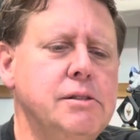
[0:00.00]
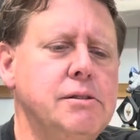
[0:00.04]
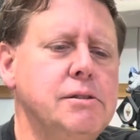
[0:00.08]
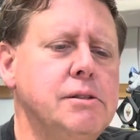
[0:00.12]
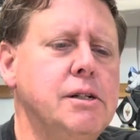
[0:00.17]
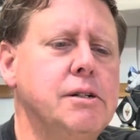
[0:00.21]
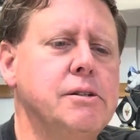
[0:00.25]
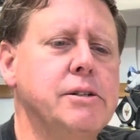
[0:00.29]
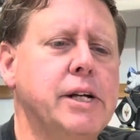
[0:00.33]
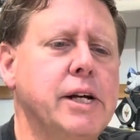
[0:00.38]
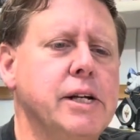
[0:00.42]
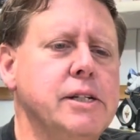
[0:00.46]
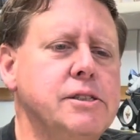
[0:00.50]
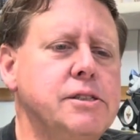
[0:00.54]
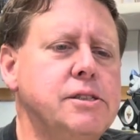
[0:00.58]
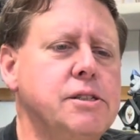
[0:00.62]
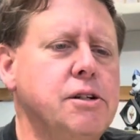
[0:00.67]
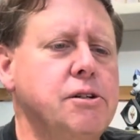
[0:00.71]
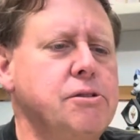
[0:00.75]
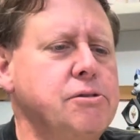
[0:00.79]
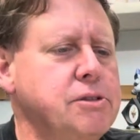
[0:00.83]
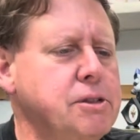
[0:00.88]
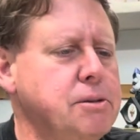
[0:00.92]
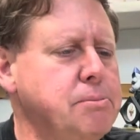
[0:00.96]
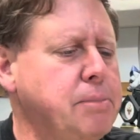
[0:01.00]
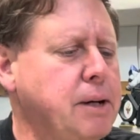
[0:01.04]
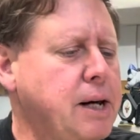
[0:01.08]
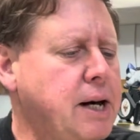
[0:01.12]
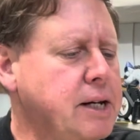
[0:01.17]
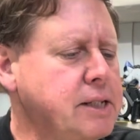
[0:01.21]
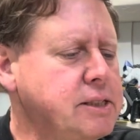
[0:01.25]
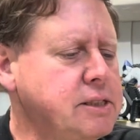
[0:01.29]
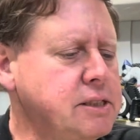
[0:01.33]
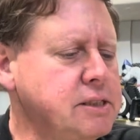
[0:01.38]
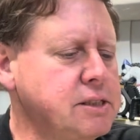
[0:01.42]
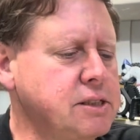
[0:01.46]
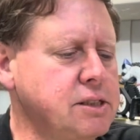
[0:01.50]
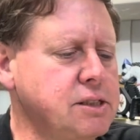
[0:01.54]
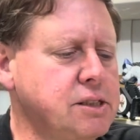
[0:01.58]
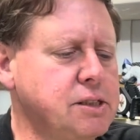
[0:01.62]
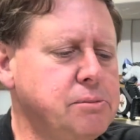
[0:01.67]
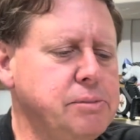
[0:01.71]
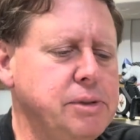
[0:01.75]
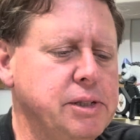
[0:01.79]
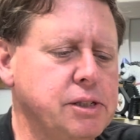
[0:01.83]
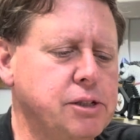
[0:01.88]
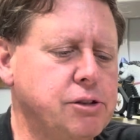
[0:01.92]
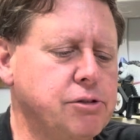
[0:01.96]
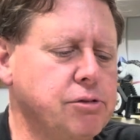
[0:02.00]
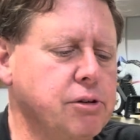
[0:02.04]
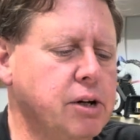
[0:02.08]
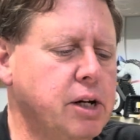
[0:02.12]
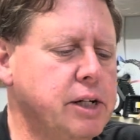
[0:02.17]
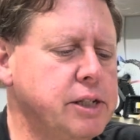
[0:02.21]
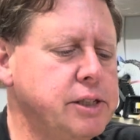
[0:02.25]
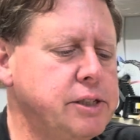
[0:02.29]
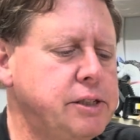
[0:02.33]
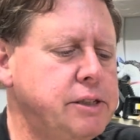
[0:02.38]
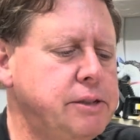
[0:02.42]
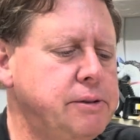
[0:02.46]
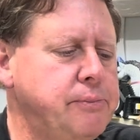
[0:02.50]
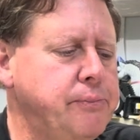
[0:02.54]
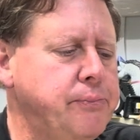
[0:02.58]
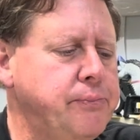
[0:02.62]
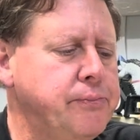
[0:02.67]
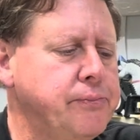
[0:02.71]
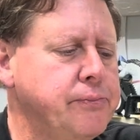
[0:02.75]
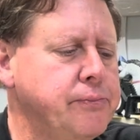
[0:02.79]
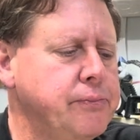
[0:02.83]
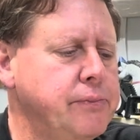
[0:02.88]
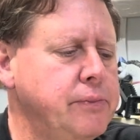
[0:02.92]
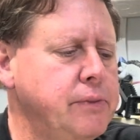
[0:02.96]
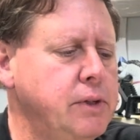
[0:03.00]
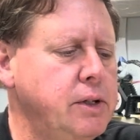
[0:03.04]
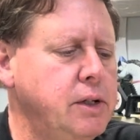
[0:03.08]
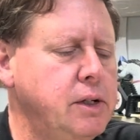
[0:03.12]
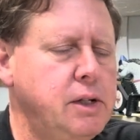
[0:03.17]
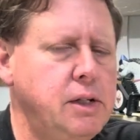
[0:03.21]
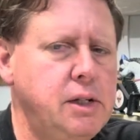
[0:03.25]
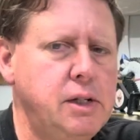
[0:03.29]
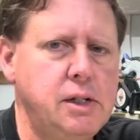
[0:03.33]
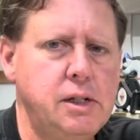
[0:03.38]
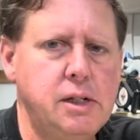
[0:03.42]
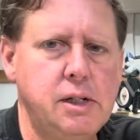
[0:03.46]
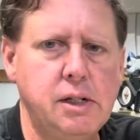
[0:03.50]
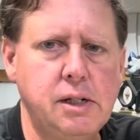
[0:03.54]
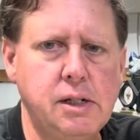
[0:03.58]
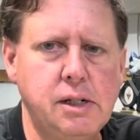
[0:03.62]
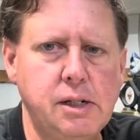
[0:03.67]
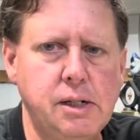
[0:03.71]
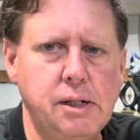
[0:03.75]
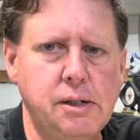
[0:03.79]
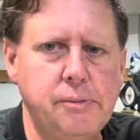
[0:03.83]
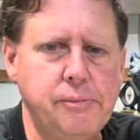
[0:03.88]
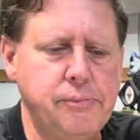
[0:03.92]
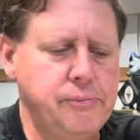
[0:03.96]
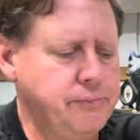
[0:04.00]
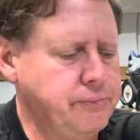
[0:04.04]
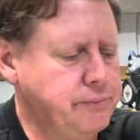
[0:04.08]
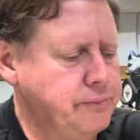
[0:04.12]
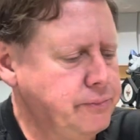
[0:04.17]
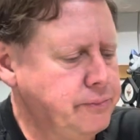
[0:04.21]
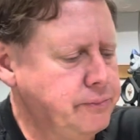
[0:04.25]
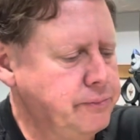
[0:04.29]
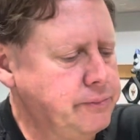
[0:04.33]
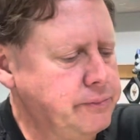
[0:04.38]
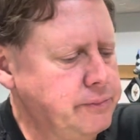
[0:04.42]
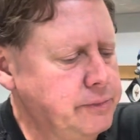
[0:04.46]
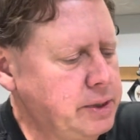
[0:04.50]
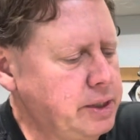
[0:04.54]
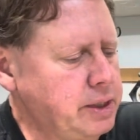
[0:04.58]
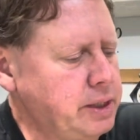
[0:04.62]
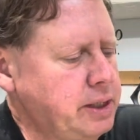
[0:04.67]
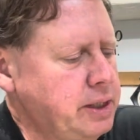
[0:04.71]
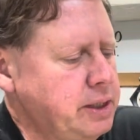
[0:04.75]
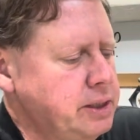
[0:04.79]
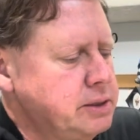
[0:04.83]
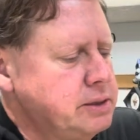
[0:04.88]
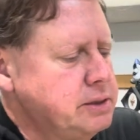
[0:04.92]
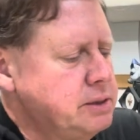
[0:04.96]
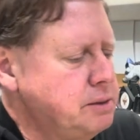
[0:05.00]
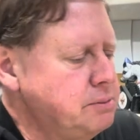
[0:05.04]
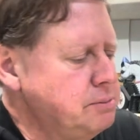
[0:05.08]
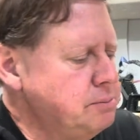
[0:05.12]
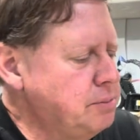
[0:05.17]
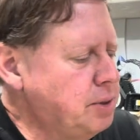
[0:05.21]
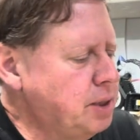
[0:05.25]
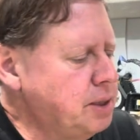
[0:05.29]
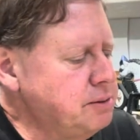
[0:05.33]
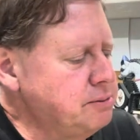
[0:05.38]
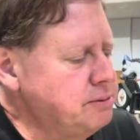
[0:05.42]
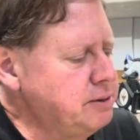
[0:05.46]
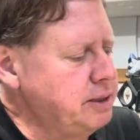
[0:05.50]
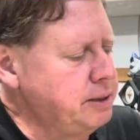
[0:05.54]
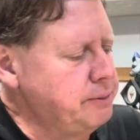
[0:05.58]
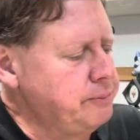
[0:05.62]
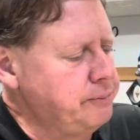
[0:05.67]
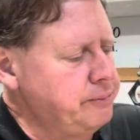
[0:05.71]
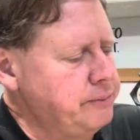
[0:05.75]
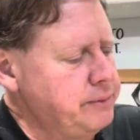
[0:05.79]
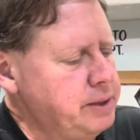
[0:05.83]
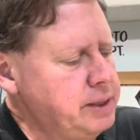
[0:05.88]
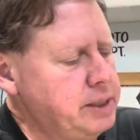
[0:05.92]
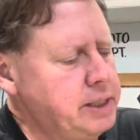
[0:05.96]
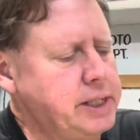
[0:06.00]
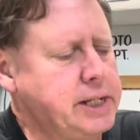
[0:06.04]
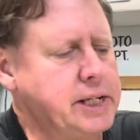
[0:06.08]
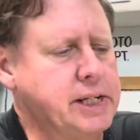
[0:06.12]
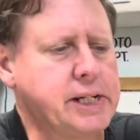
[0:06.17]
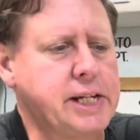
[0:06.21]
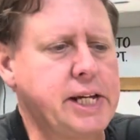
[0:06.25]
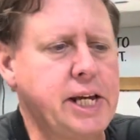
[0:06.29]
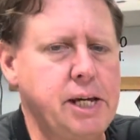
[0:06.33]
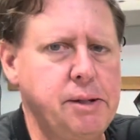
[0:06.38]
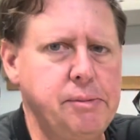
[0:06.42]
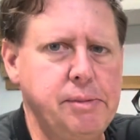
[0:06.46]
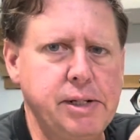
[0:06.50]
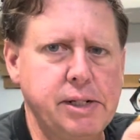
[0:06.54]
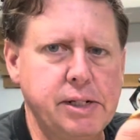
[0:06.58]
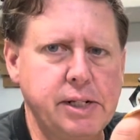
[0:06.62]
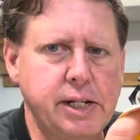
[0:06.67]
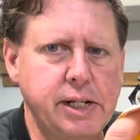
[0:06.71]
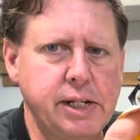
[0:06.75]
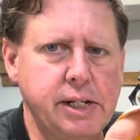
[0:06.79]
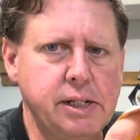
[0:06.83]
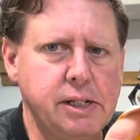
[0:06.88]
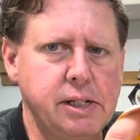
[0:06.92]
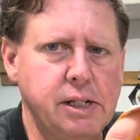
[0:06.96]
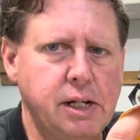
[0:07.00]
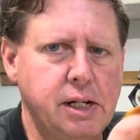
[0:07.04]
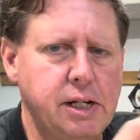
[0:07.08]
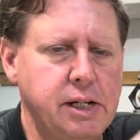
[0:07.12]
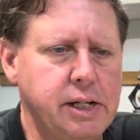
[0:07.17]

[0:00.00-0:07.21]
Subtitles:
Okay, so the box is a little bit crushed, and by the way, it came in a